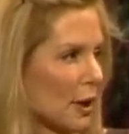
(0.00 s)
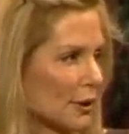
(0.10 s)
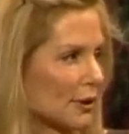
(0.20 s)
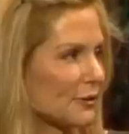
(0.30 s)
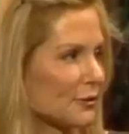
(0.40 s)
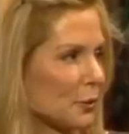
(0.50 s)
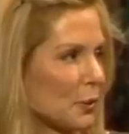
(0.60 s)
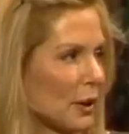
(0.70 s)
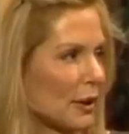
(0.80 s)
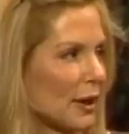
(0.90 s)
water
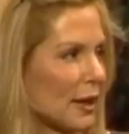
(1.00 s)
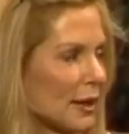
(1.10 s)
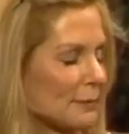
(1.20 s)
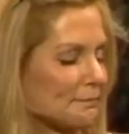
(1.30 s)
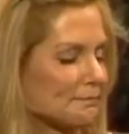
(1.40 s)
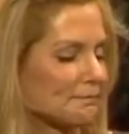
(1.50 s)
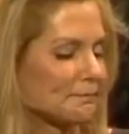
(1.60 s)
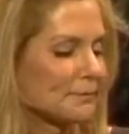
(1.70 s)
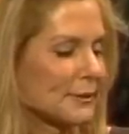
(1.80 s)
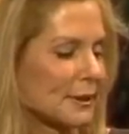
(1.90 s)
for
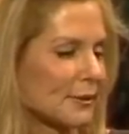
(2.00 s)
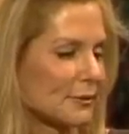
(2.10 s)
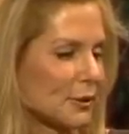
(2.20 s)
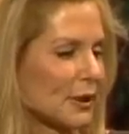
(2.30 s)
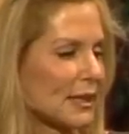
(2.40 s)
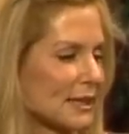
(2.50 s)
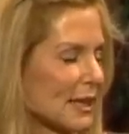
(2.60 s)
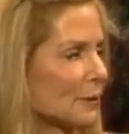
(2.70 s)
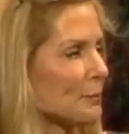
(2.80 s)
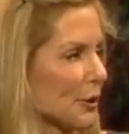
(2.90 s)
an
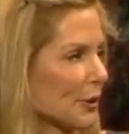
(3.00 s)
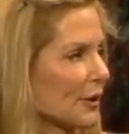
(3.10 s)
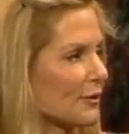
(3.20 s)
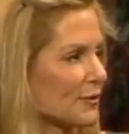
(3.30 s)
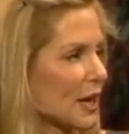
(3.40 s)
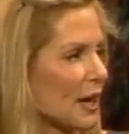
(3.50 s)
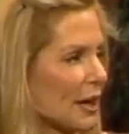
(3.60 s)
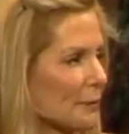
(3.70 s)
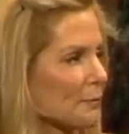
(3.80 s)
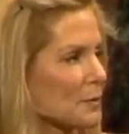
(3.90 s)
extended period of
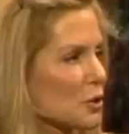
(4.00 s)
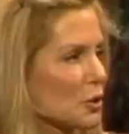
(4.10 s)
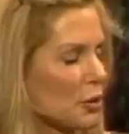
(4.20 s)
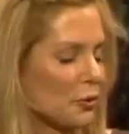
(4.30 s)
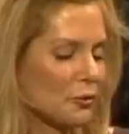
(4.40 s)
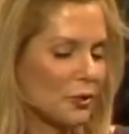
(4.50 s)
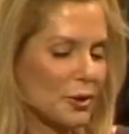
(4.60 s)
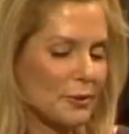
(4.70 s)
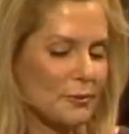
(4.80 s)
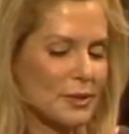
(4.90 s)
time. So
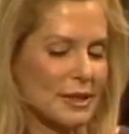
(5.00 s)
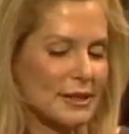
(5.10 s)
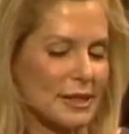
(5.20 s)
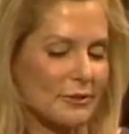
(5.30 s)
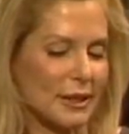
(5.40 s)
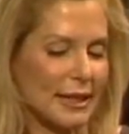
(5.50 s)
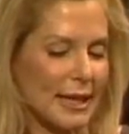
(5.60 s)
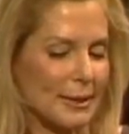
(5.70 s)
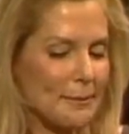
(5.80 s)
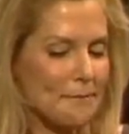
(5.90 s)
to really
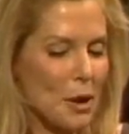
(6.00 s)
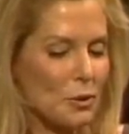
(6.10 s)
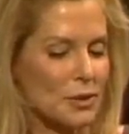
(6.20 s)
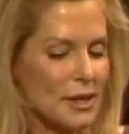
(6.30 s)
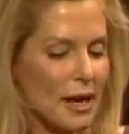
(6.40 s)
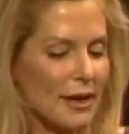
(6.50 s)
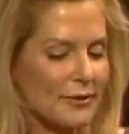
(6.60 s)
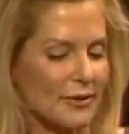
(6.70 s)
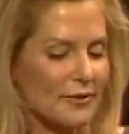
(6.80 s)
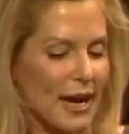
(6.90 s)
get the most out
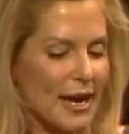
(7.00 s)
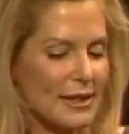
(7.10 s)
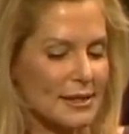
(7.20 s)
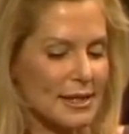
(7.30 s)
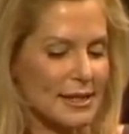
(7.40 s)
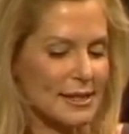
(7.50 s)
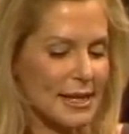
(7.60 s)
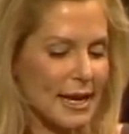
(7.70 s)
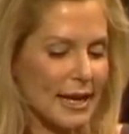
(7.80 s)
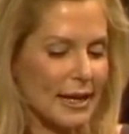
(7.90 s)
of a fast, they
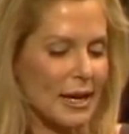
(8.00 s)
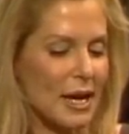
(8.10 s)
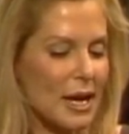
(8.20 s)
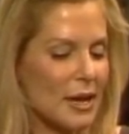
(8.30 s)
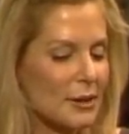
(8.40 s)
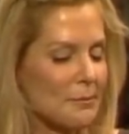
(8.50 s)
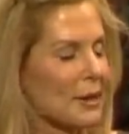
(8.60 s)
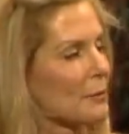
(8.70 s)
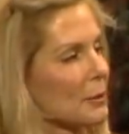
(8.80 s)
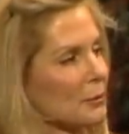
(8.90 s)
say the
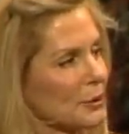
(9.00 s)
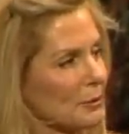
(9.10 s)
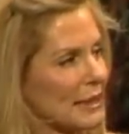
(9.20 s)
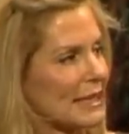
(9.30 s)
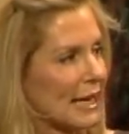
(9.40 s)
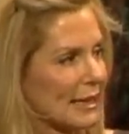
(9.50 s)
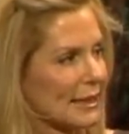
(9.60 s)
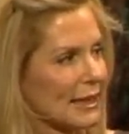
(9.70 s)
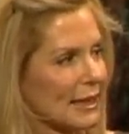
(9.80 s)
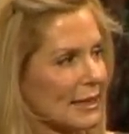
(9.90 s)
minimum would be 10
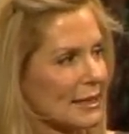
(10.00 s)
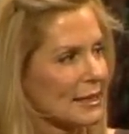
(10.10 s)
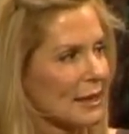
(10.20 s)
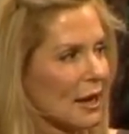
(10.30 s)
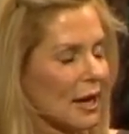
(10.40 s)
days.